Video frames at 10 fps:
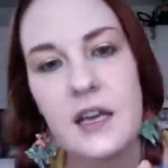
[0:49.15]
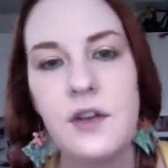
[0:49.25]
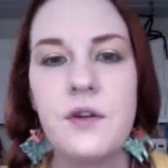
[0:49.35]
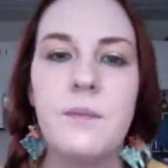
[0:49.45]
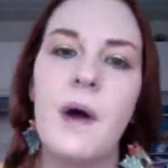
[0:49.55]

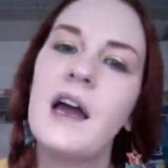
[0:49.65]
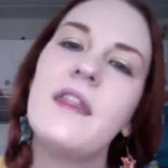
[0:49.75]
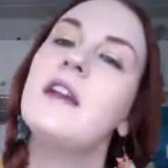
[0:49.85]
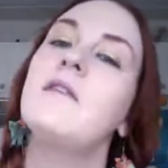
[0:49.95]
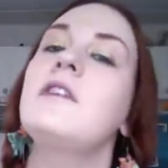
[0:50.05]
You can buy
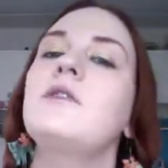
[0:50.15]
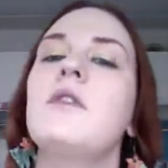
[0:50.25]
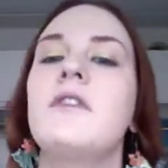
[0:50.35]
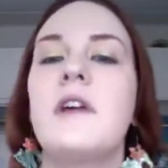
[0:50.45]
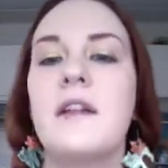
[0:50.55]
the individual
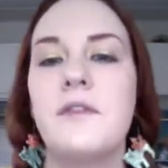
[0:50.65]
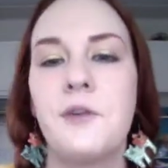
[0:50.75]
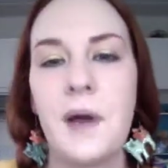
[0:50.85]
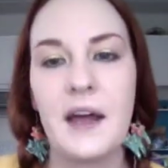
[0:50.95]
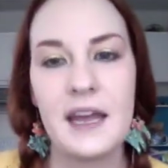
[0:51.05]
sets for
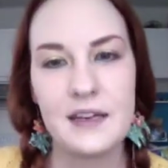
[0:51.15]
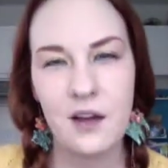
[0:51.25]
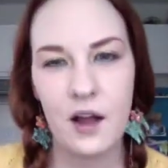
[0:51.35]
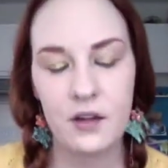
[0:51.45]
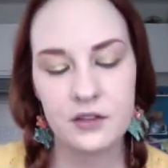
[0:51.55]
about $8
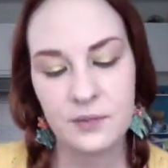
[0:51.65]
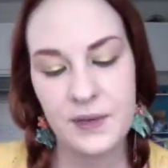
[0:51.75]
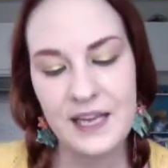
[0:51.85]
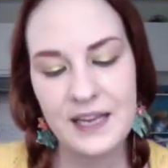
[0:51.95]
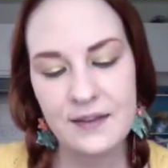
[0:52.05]
a
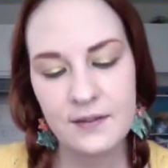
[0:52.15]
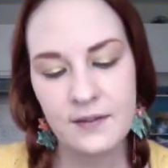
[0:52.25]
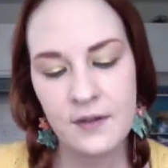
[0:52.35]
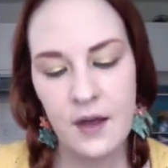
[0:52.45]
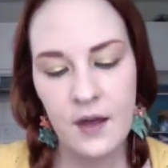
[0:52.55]

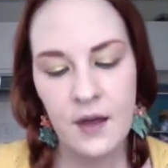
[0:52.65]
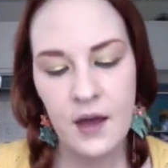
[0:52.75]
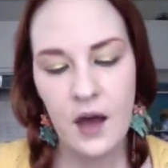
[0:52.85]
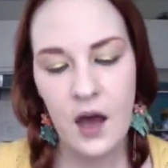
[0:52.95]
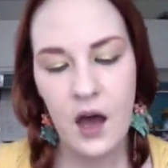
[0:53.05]
piece,
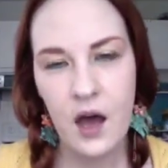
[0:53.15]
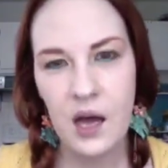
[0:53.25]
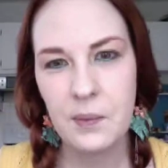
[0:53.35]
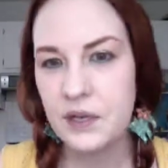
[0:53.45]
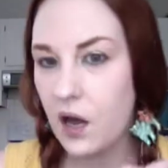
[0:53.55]
uh,
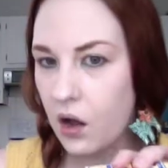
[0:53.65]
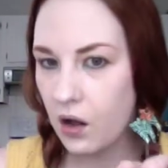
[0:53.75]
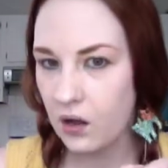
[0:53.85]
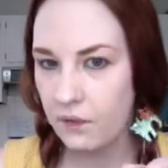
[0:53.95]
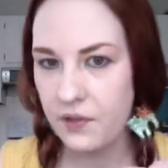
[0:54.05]
but not
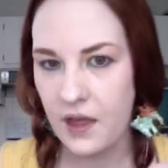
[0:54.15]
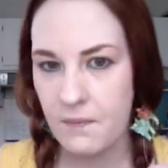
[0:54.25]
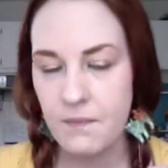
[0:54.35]
all of them.